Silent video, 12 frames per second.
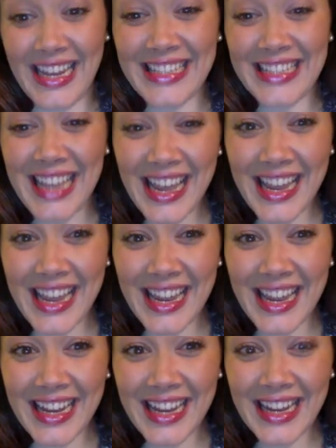it
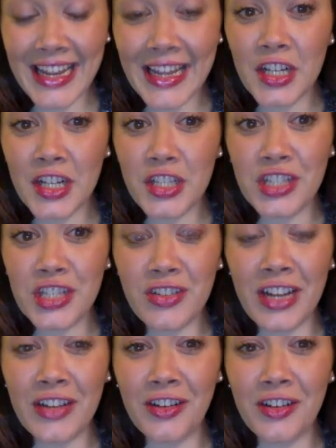done. She's
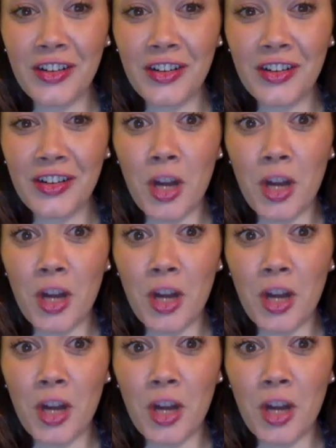right, y'all.